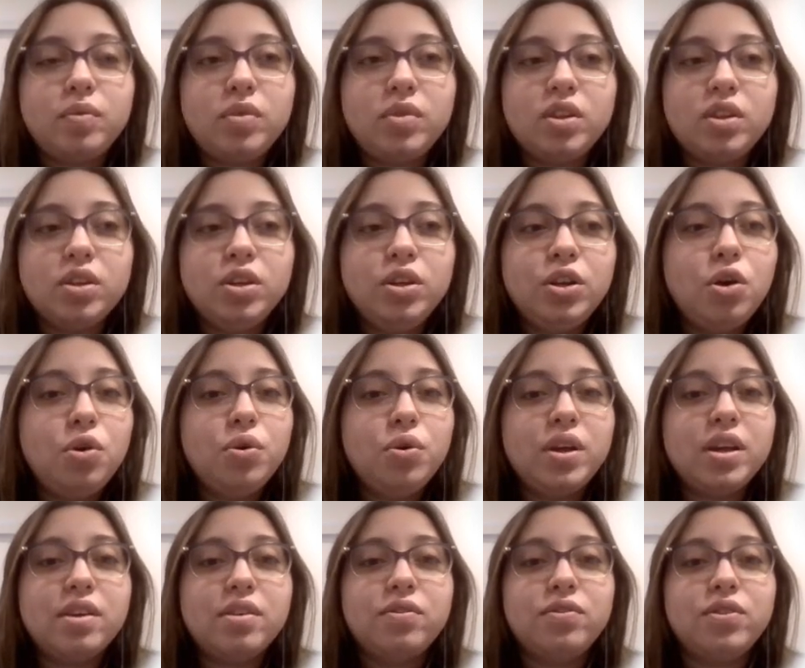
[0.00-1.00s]

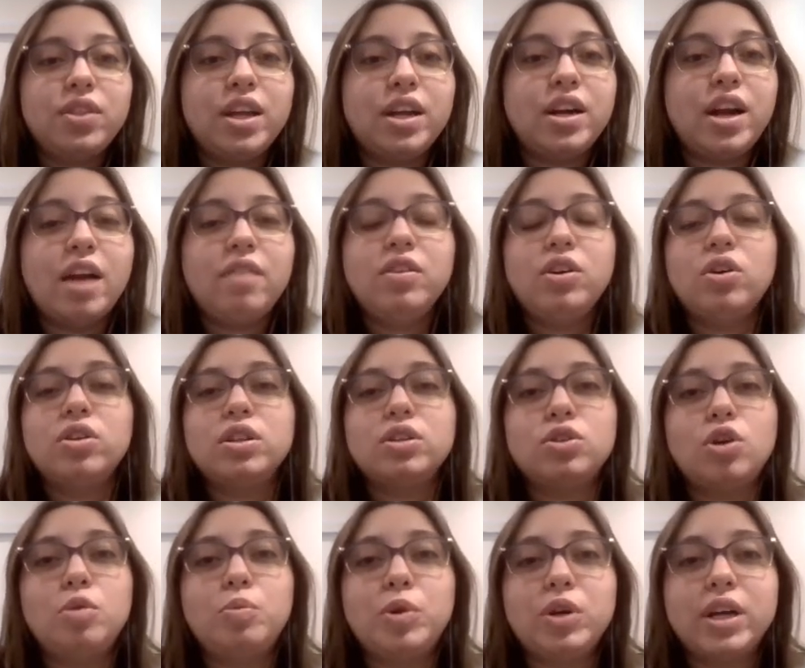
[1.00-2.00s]
If they're having all this
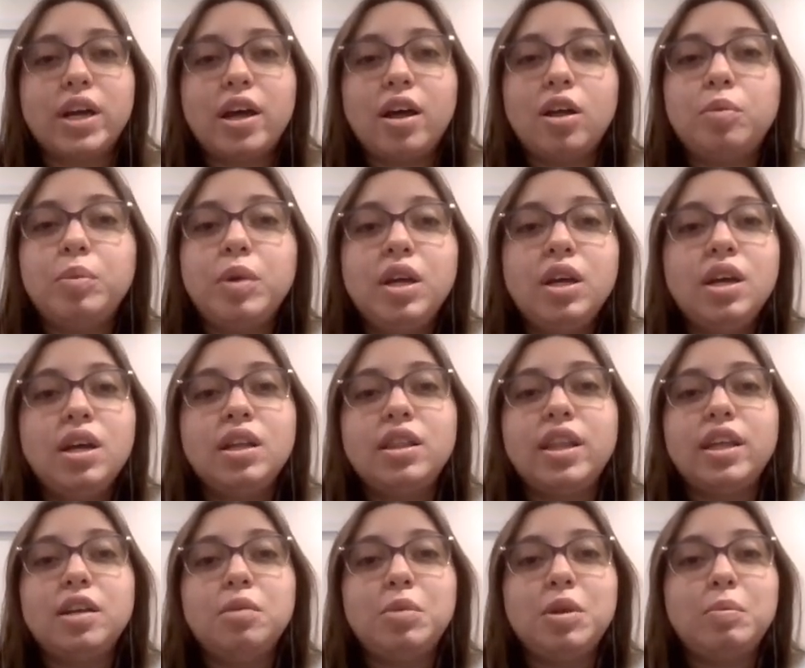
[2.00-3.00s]
homework help,
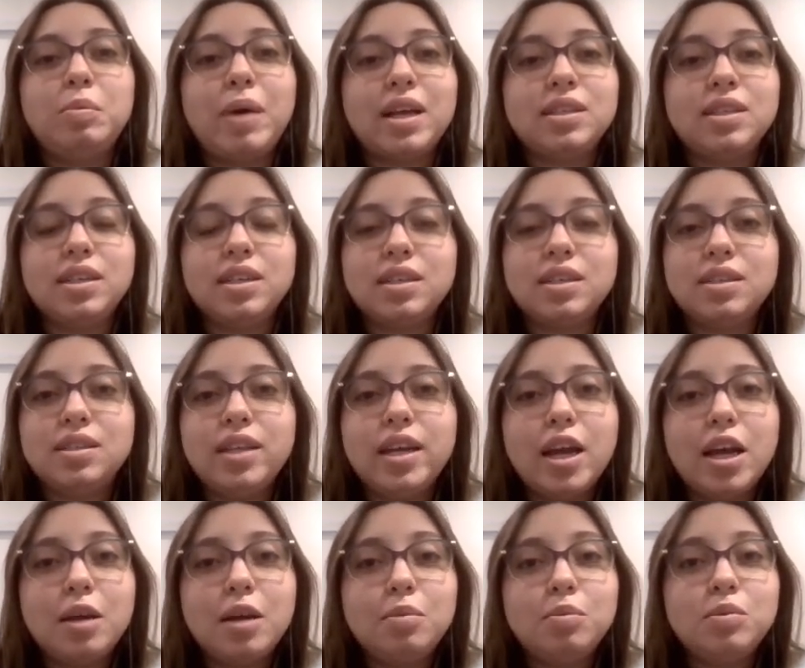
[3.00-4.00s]
they can be passing
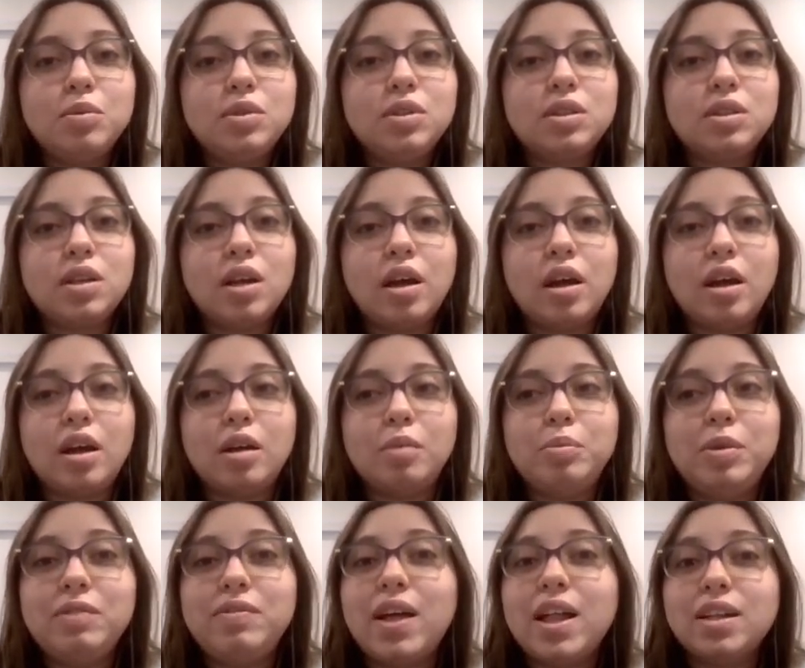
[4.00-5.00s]
exams,
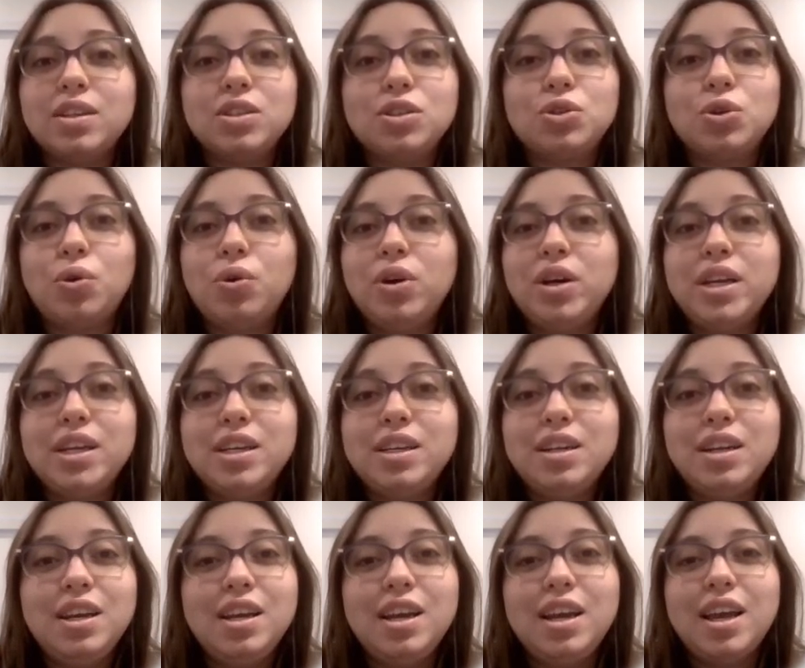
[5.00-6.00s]
be
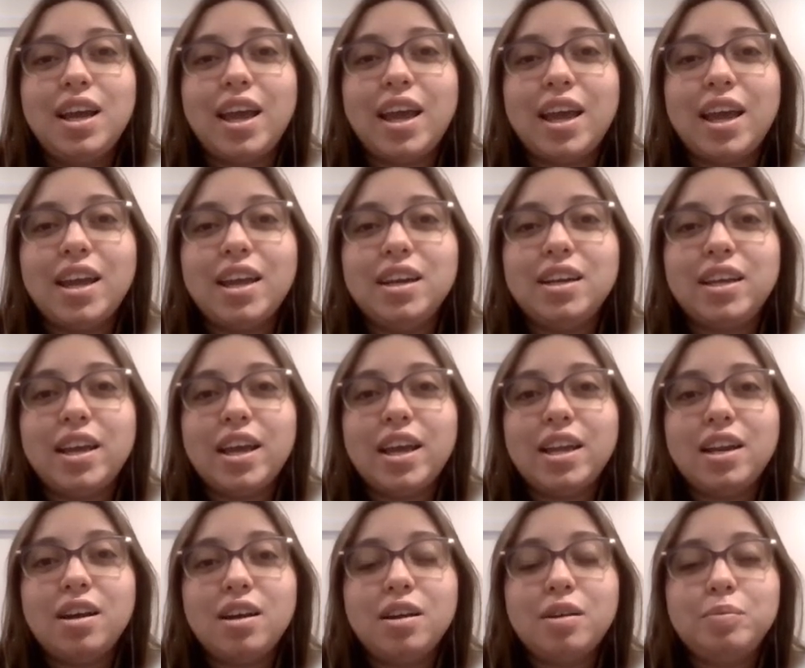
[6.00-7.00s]
valedictorian, and
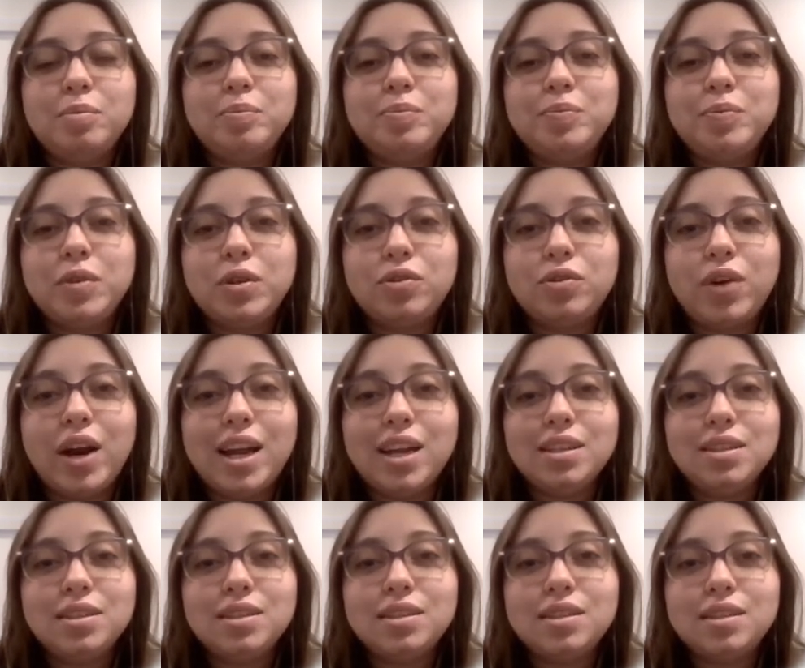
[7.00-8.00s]
get
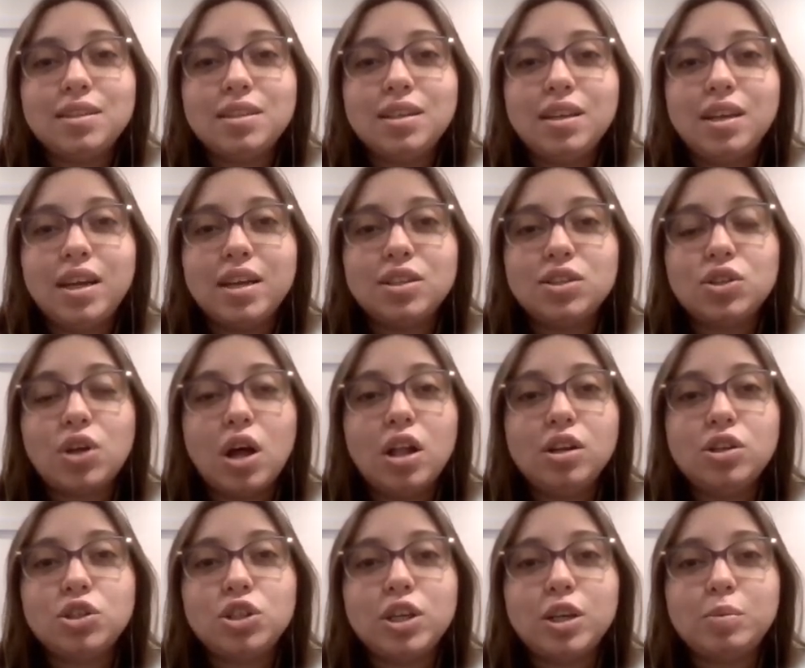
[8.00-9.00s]
grants and
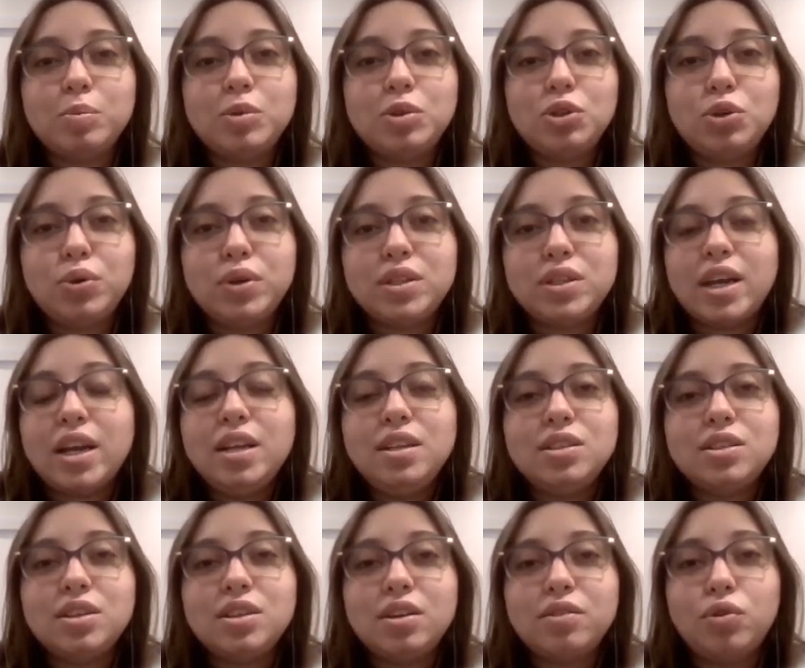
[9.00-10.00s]
scholarships to
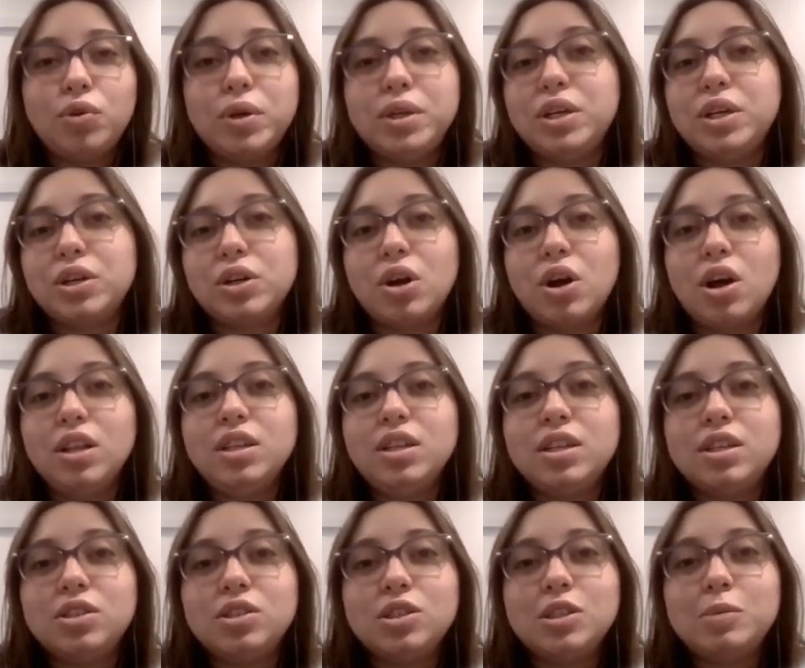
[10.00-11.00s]
attend a four-year
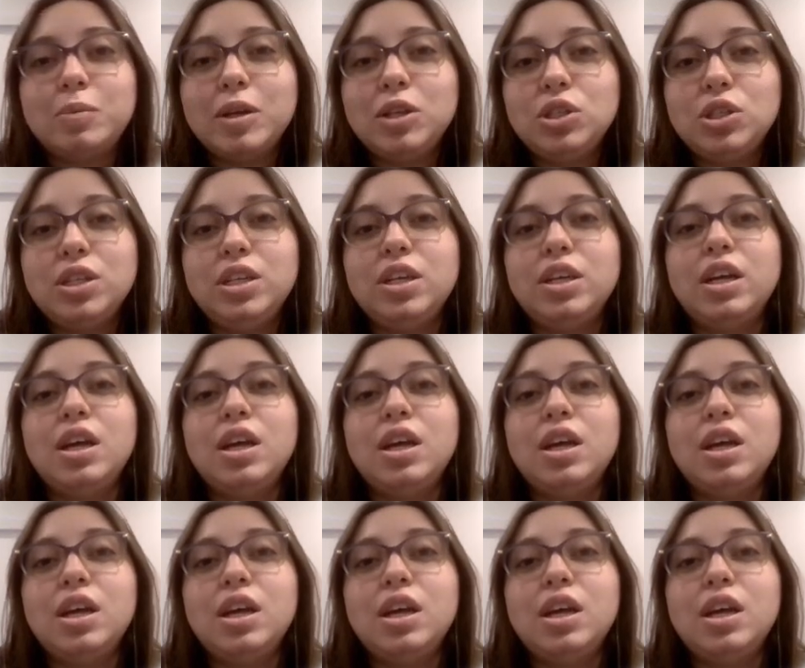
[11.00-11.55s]
college, especially